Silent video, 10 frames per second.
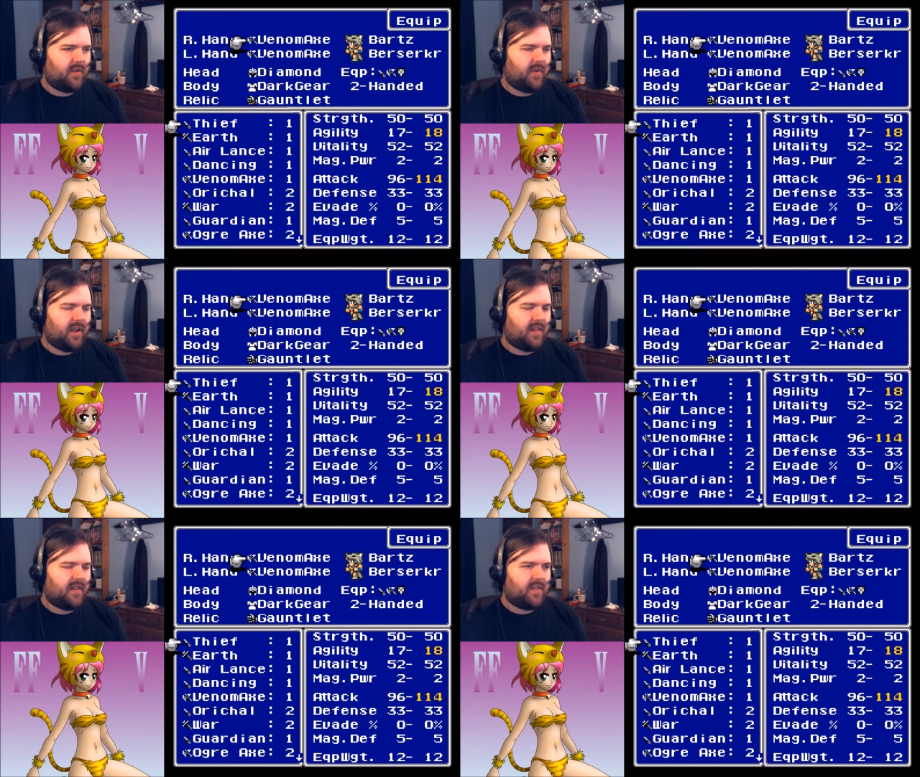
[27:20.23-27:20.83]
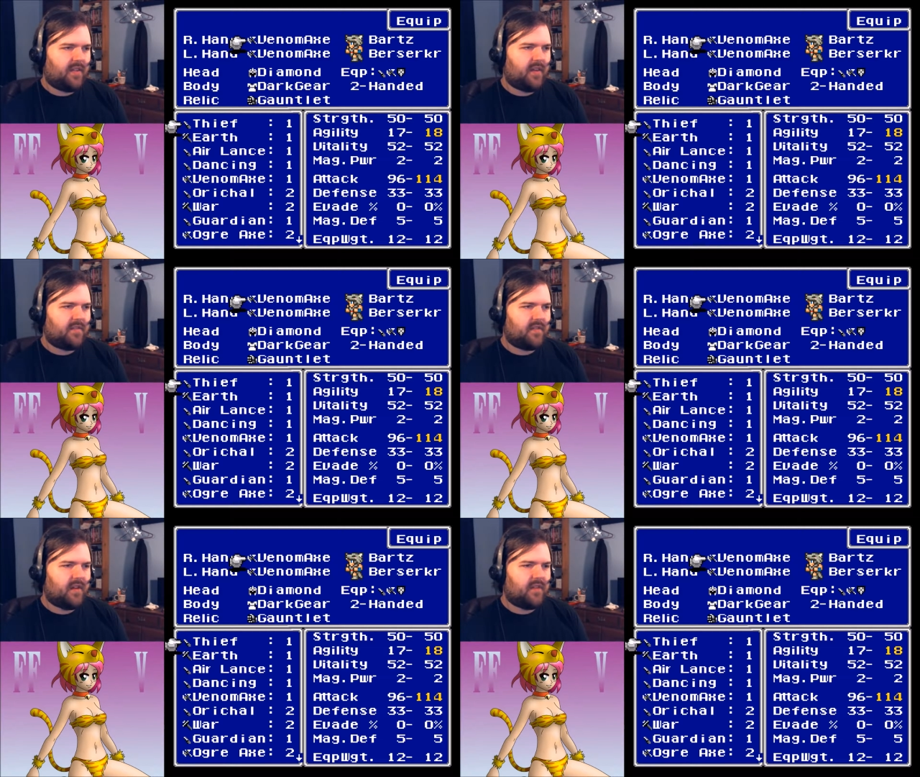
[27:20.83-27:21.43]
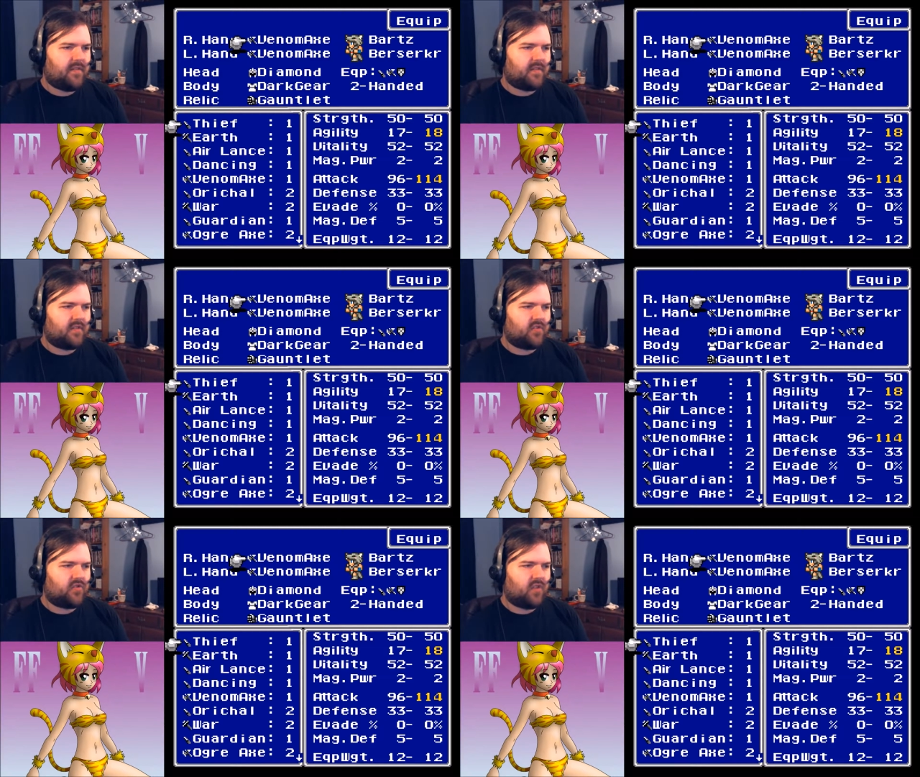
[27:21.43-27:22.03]
Wait, the Thief's Knife is the
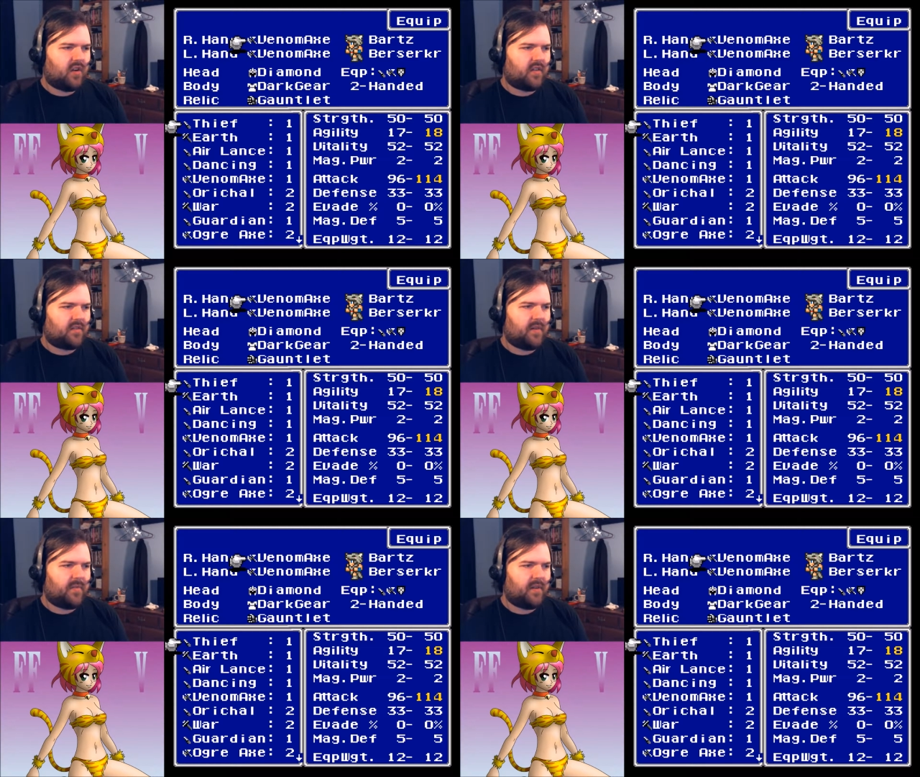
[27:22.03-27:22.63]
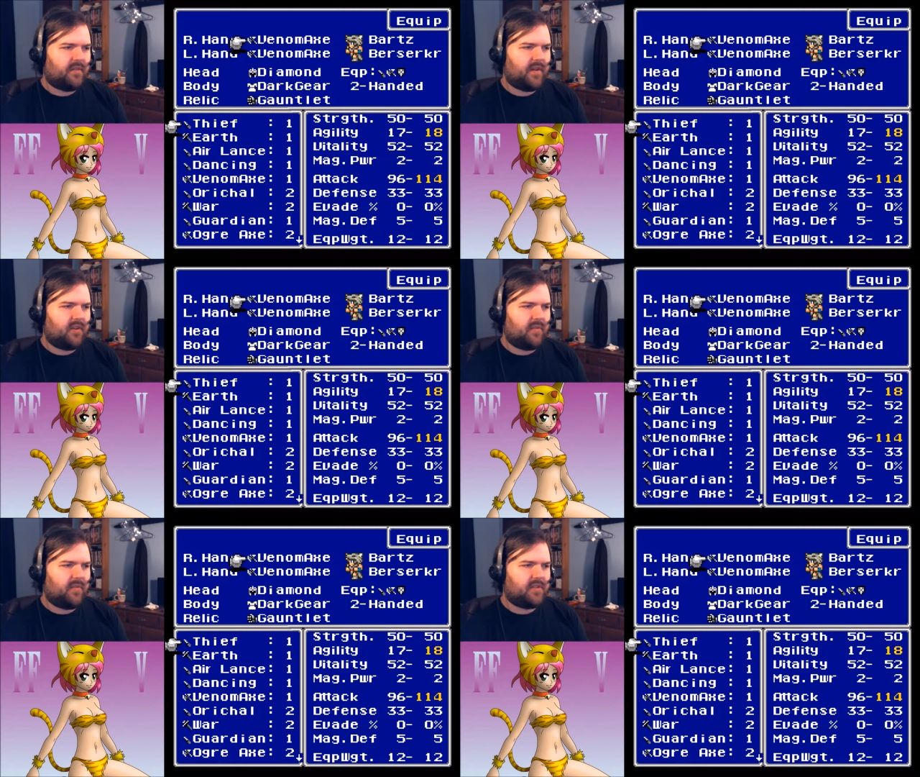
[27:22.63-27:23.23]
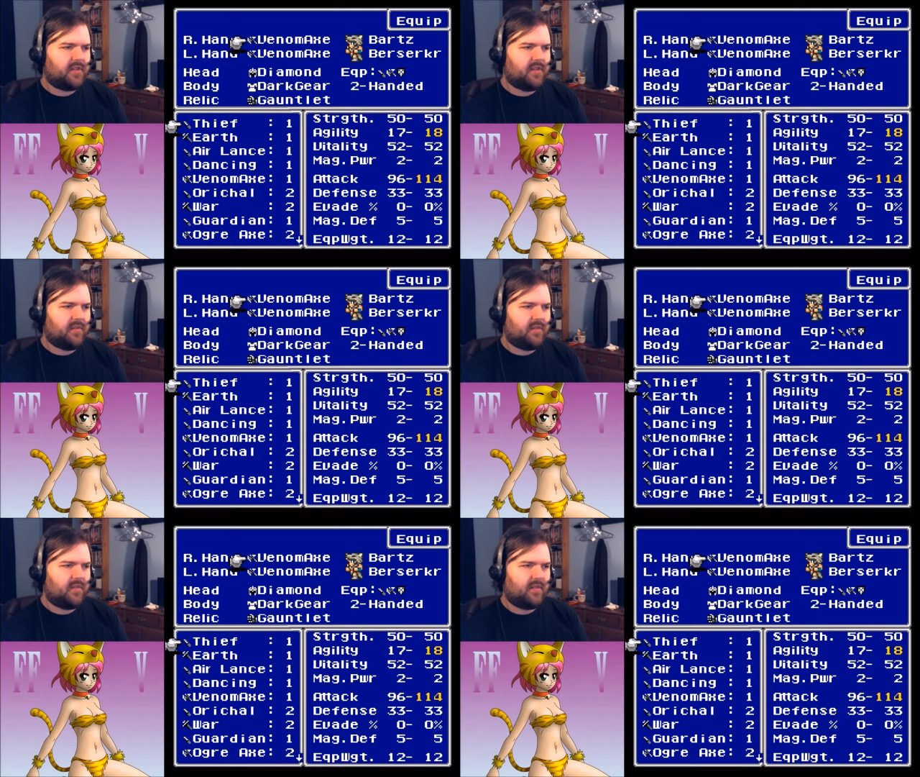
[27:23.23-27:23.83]
strongest weapon available to
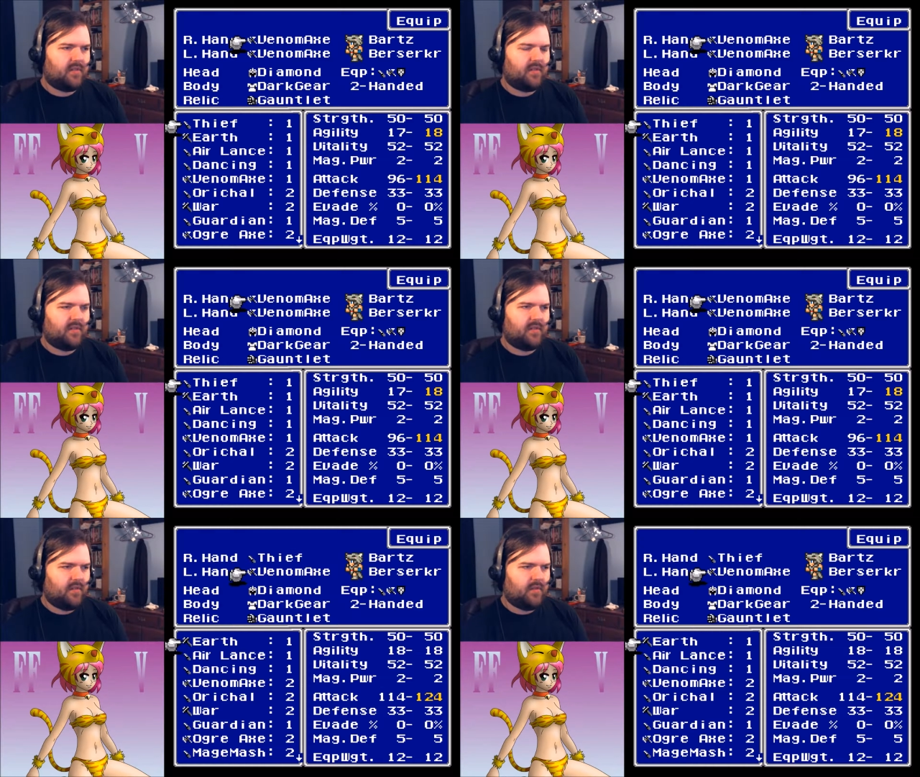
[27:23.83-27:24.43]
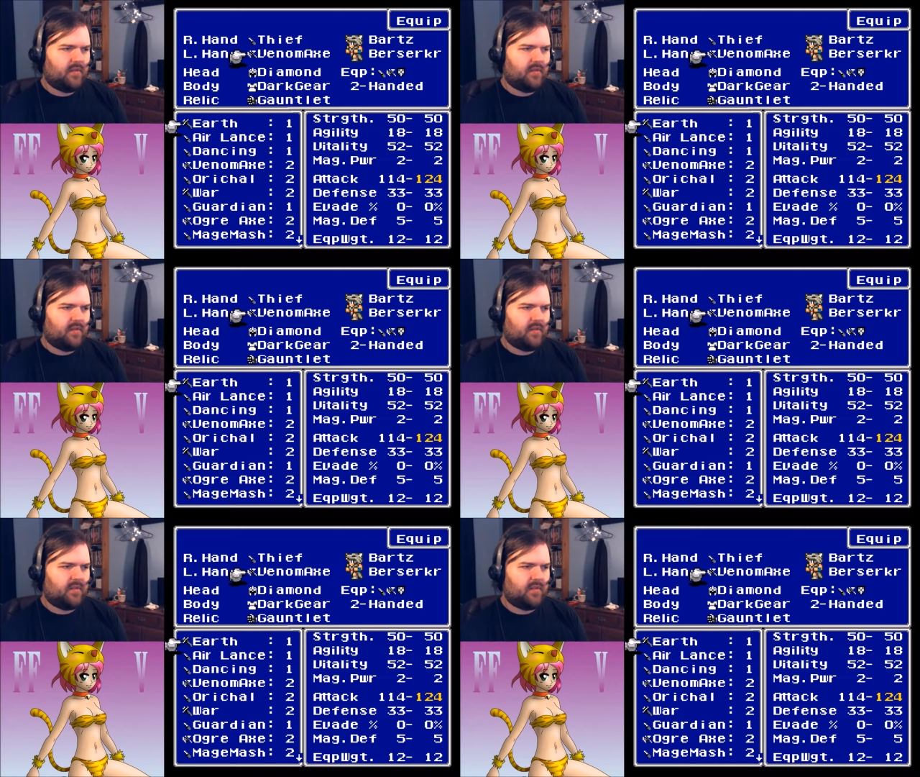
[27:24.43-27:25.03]
you? Huh.